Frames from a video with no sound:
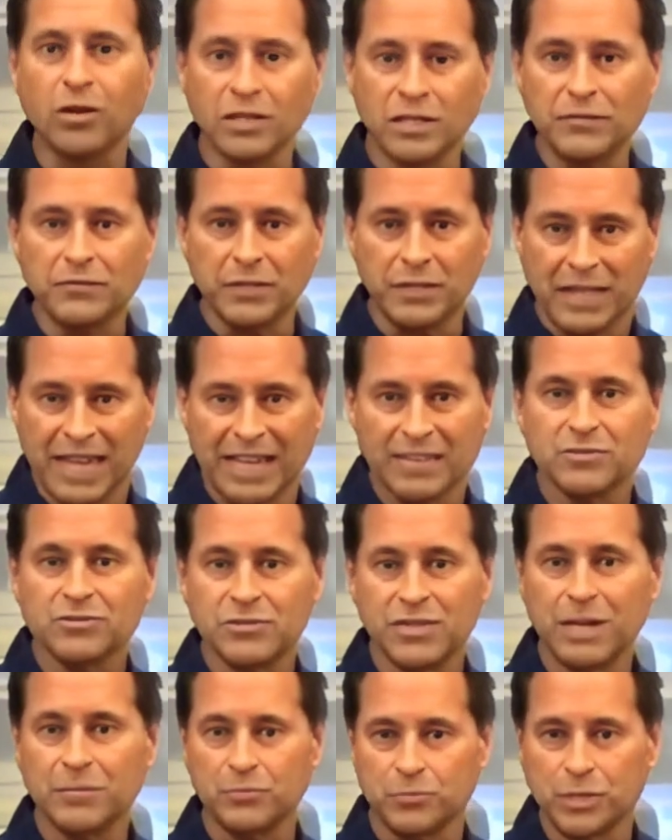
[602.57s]
living,
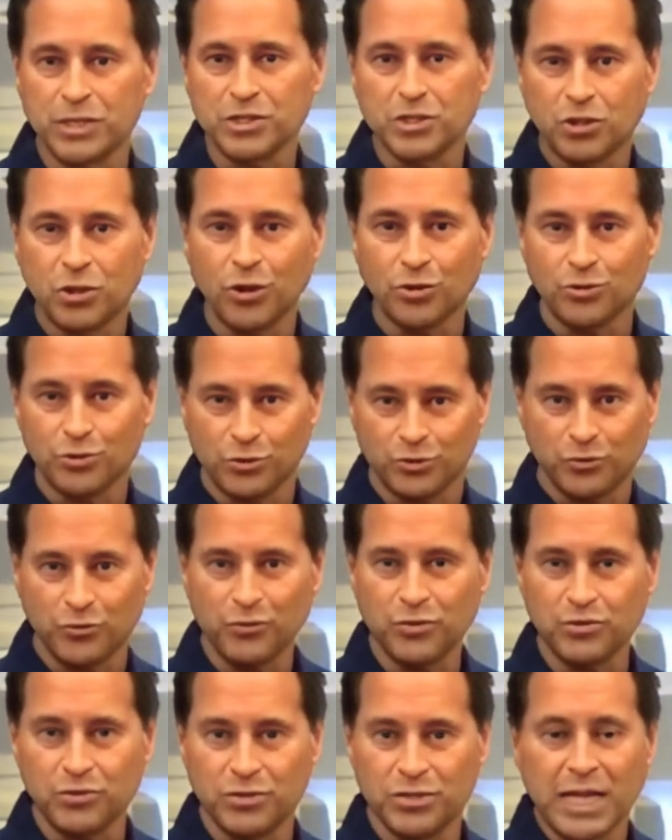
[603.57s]
enzyme-rich, cultured
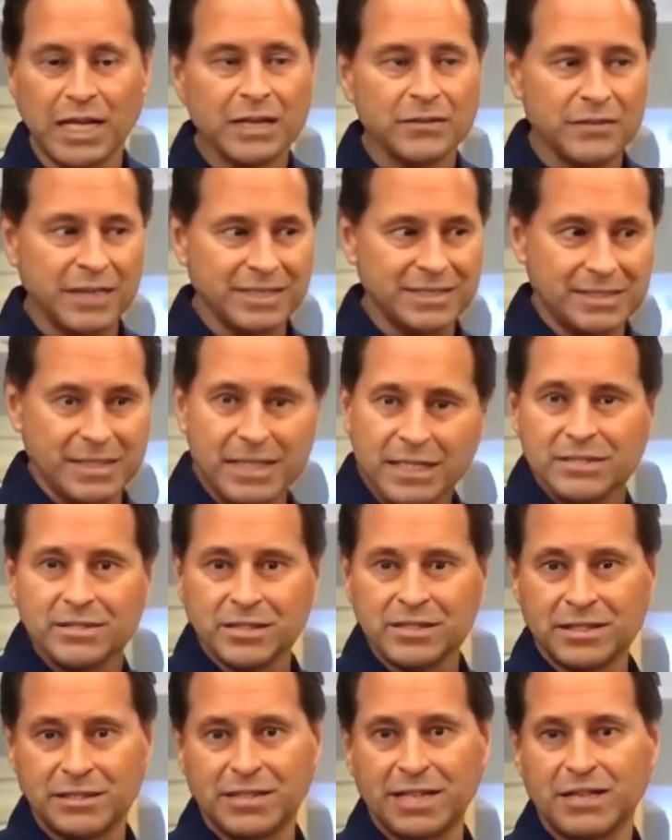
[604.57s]
foods that's
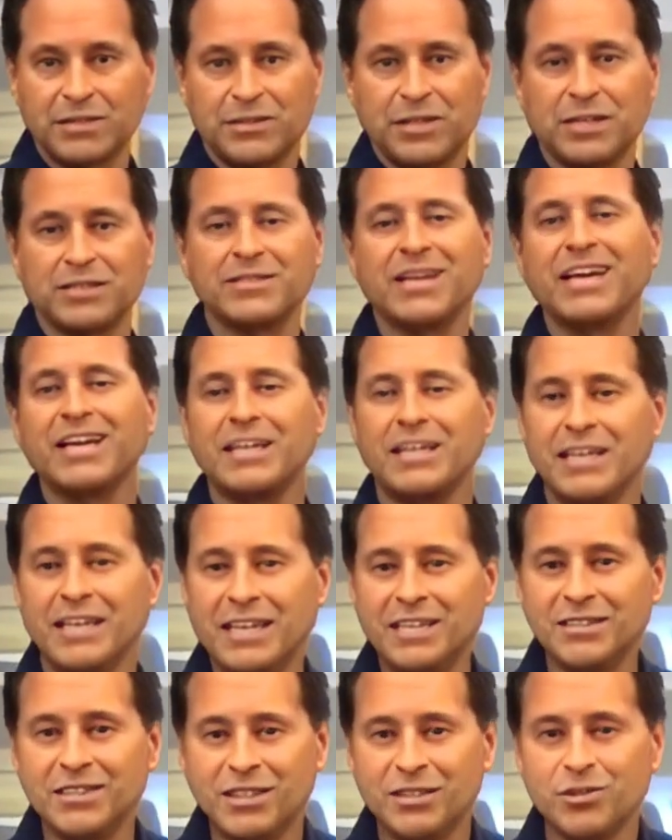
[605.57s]
easy to digest,
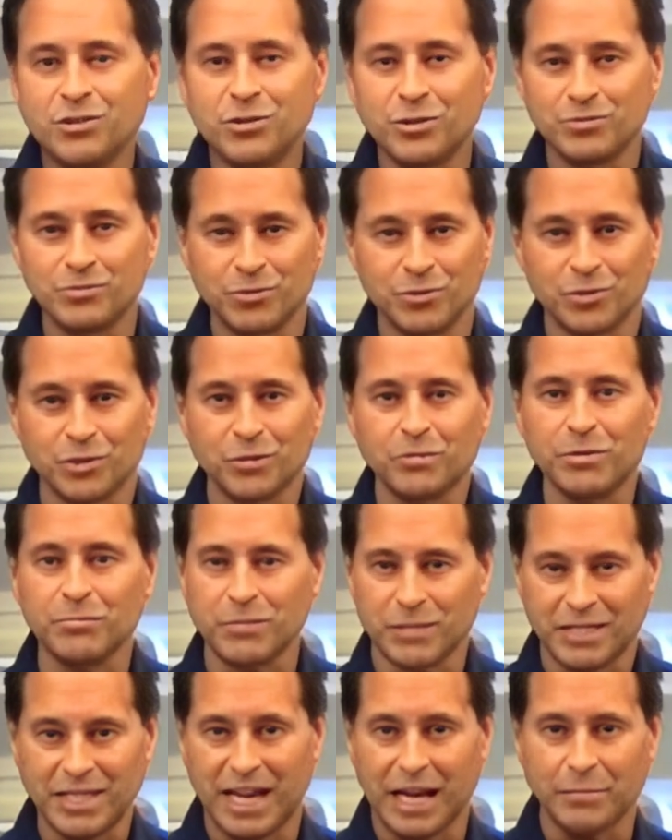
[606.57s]
easy to absorb and
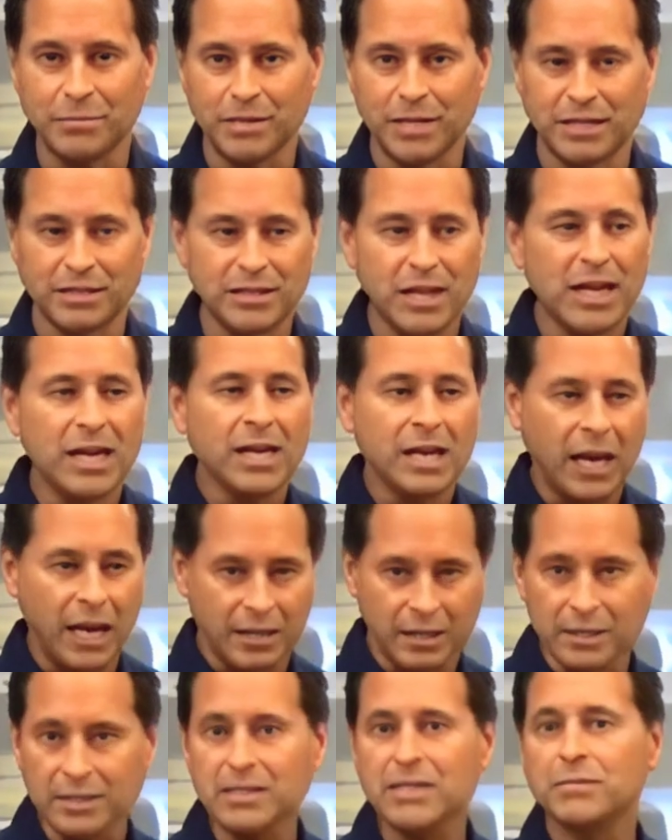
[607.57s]
metabolize,
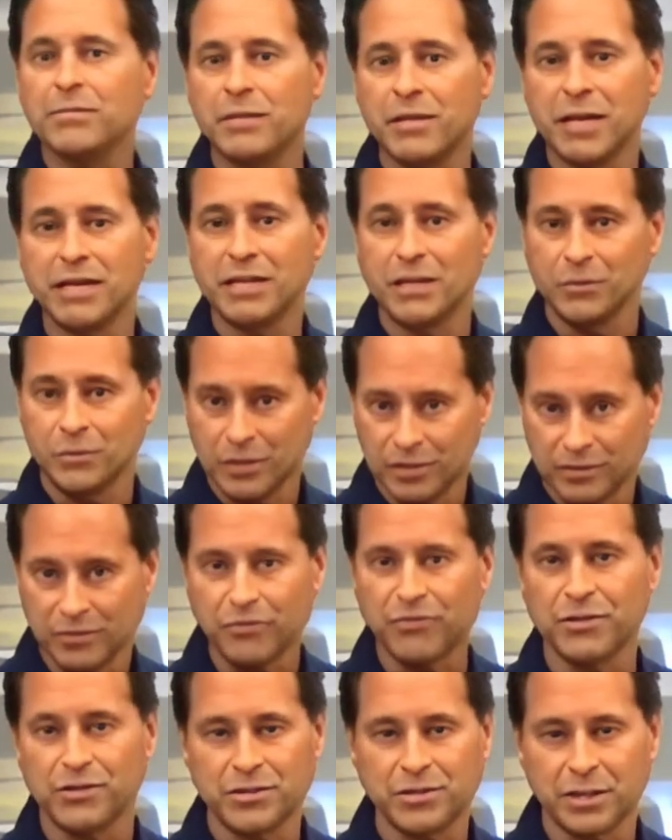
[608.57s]
and eliminate and run
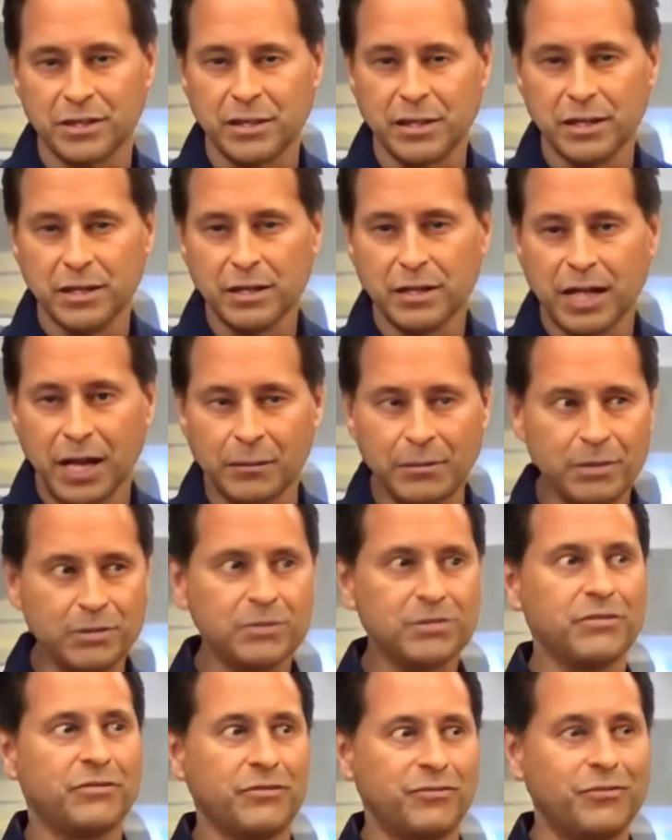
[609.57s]
efficient. I've been
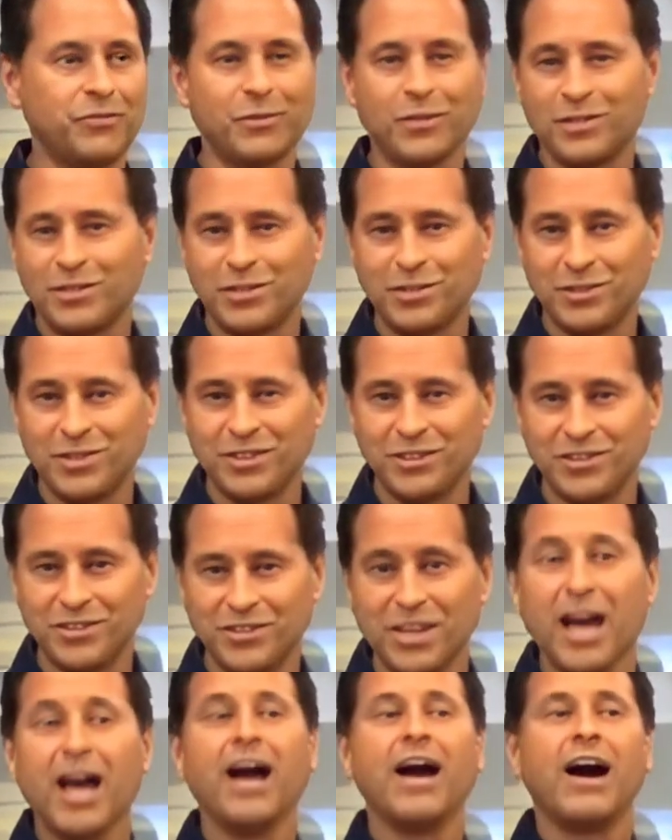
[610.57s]
doing it for 42
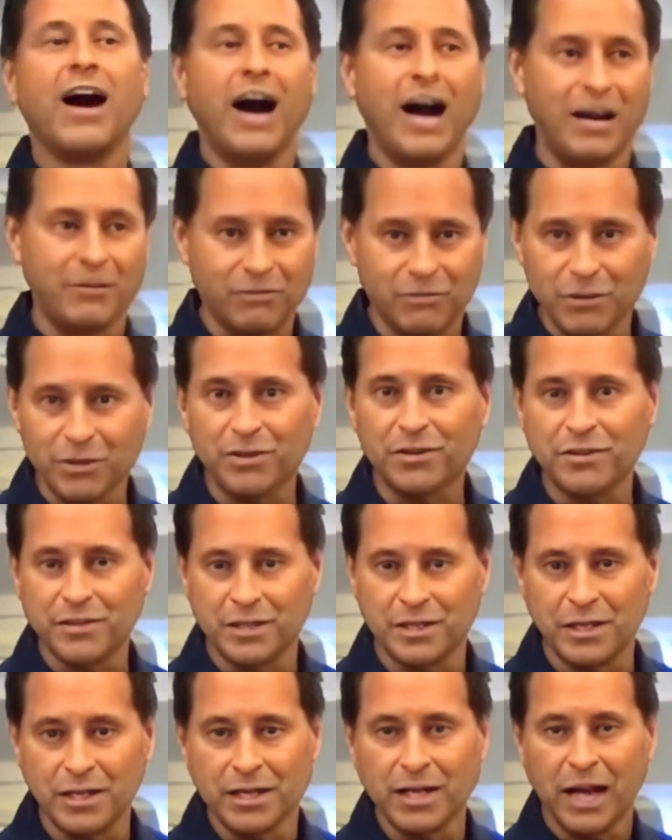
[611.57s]
years. I've learned
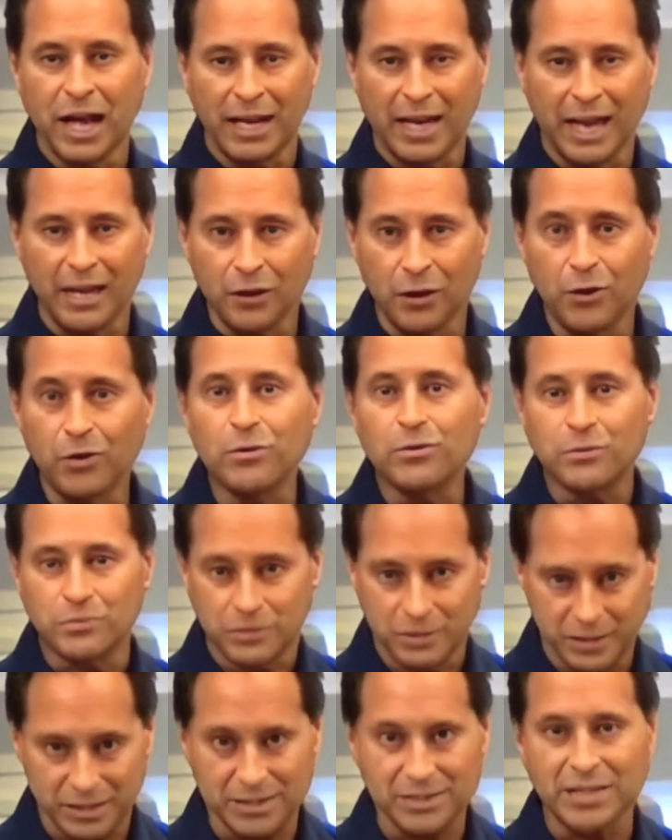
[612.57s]
it, and I
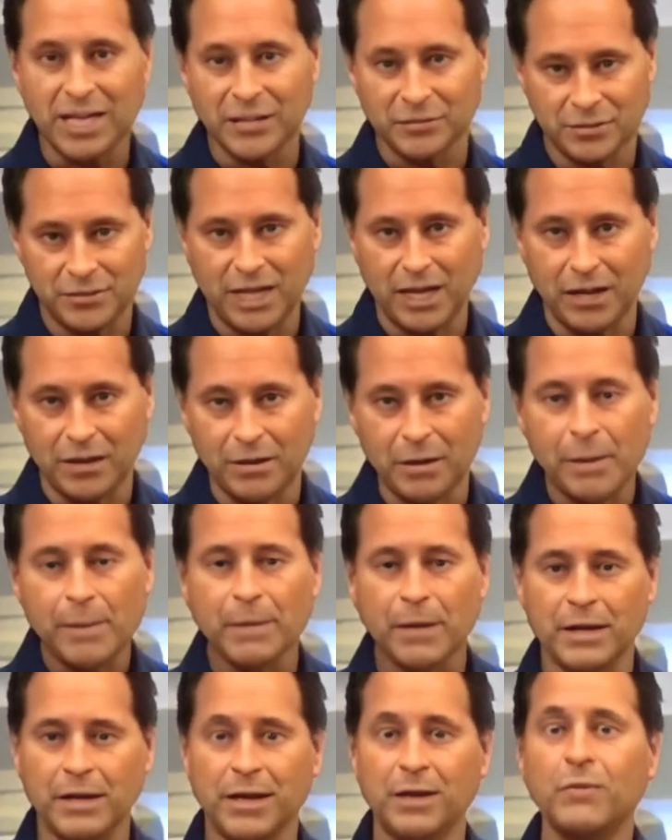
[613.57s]
own this lifestyle.
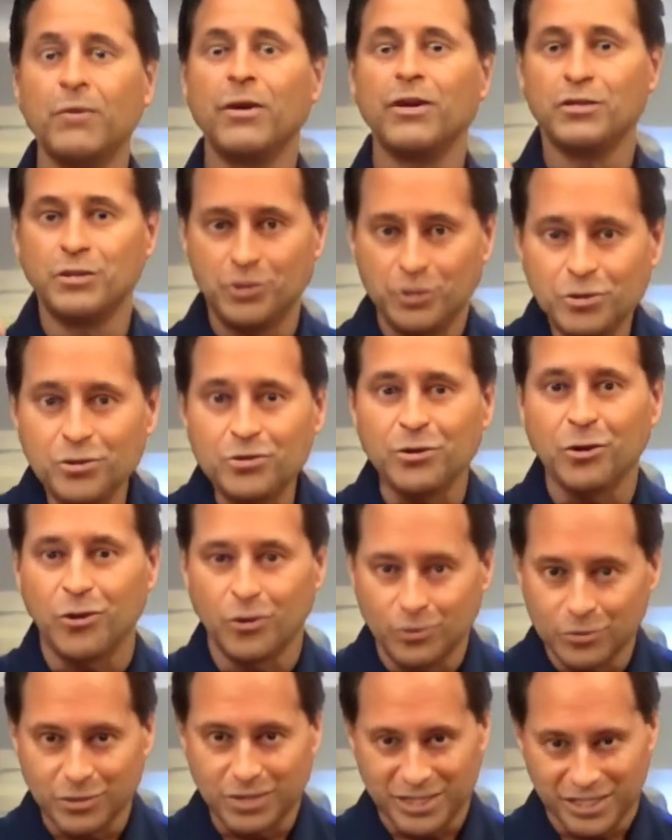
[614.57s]
And I want you to
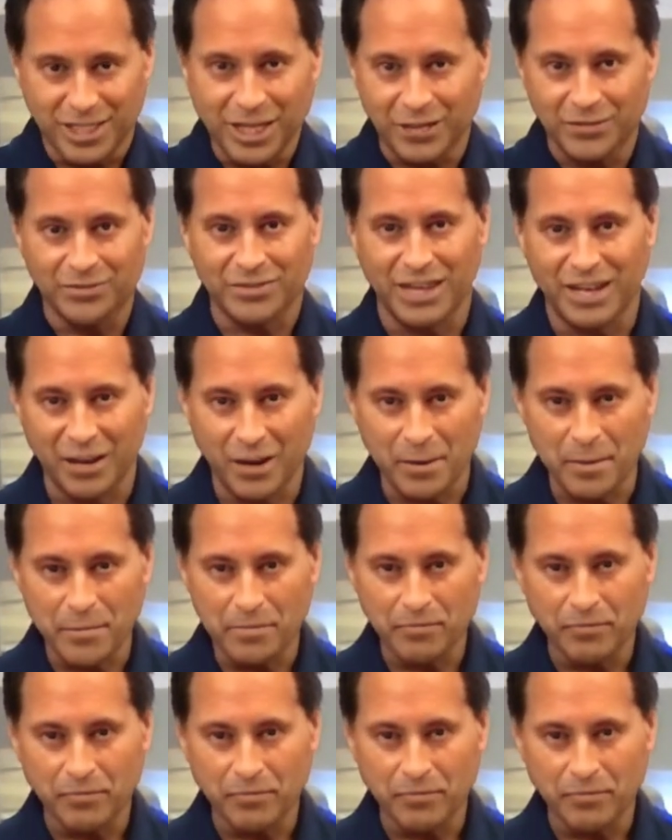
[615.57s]
own this lifestyle.